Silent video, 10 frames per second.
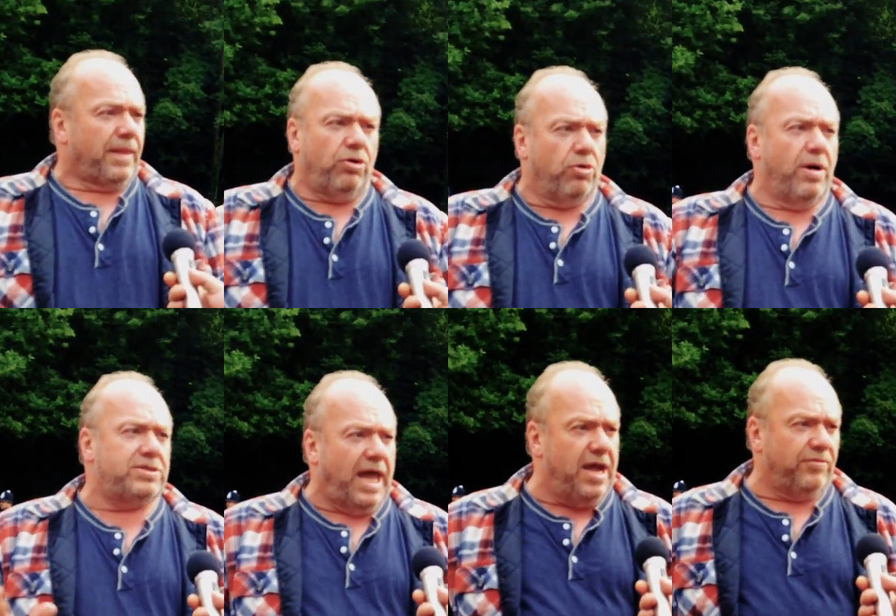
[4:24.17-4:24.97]

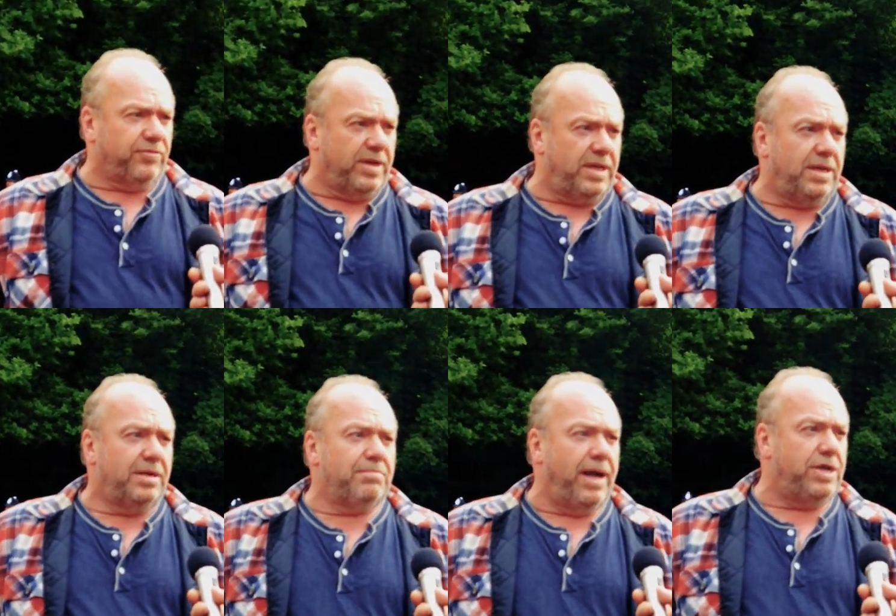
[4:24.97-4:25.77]
almost every
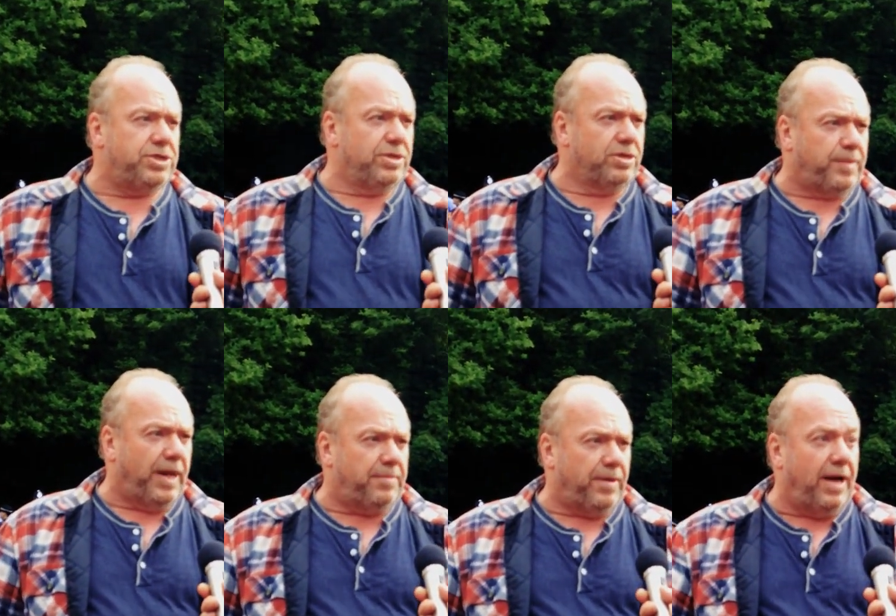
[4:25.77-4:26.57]
major
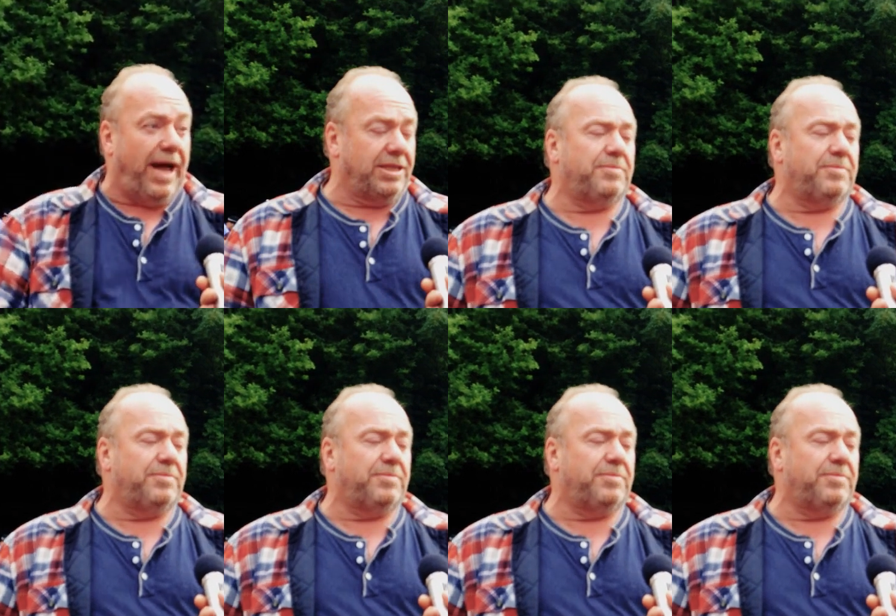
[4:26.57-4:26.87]
newspaper and